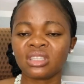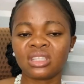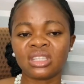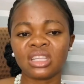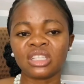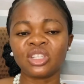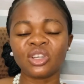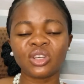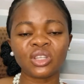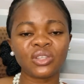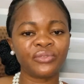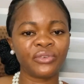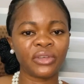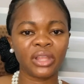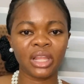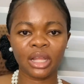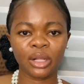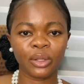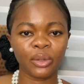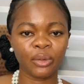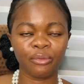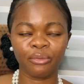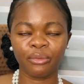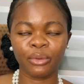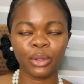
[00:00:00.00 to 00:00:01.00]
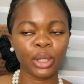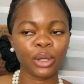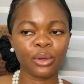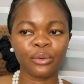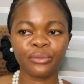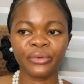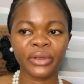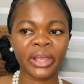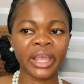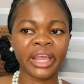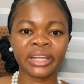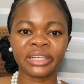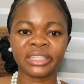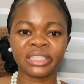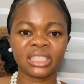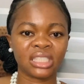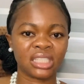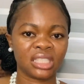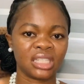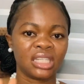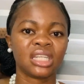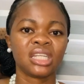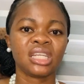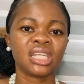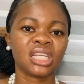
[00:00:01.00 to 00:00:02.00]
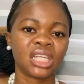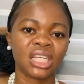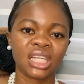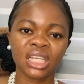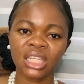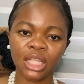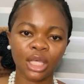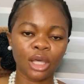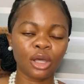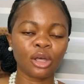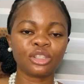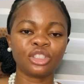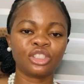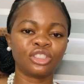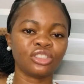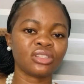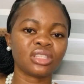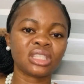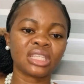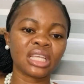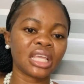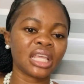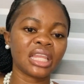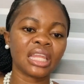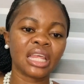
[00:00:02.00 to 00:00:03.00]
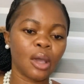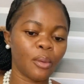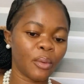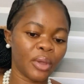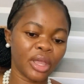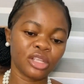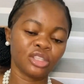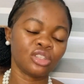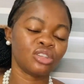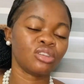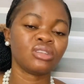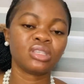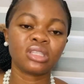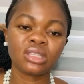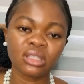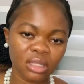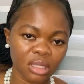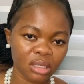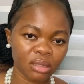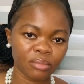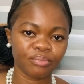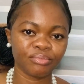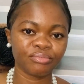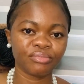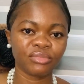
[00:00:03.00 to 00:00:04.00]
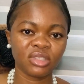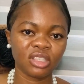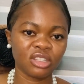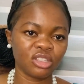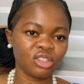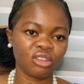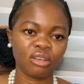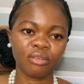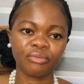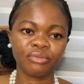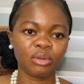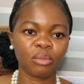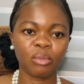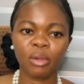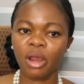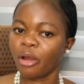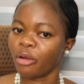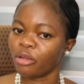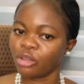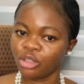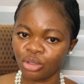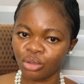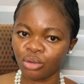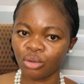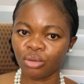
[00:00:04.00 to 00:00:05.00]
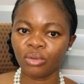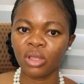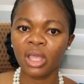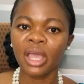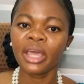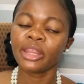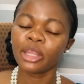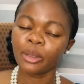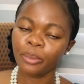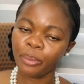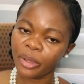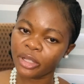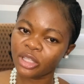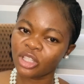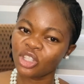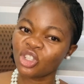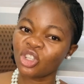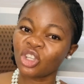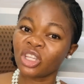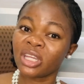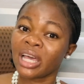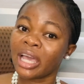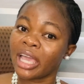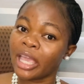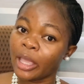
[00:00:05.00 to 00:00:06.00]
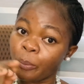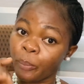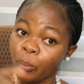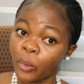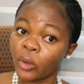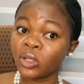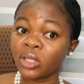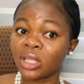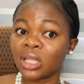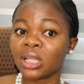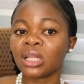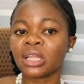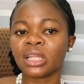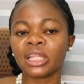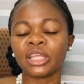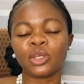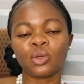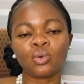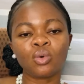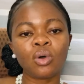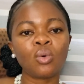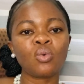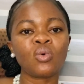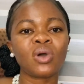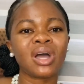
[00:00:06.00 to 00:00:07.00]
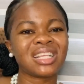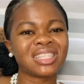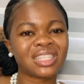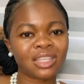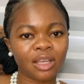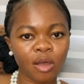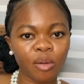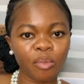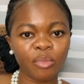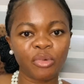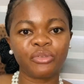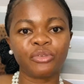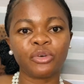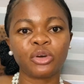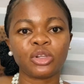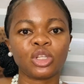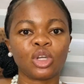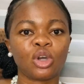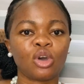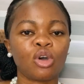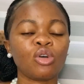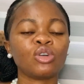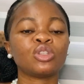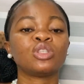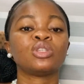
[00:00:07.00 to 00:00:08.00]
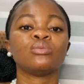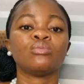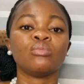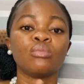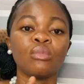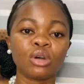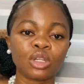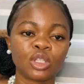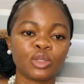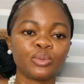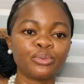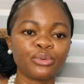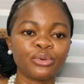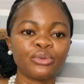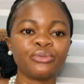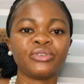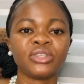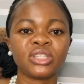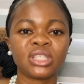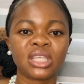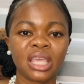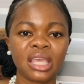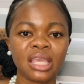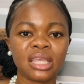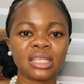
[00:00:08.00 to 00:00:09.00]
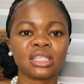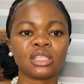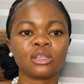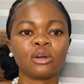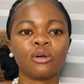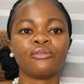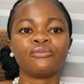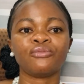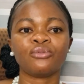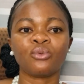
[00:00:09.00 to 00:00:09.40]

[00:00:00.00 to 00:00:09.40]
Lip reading: just fell out of love and the court should just take it that way and just dissolve the marriage. No, the petitioner, importantly the one who has come before the court, must prove his case of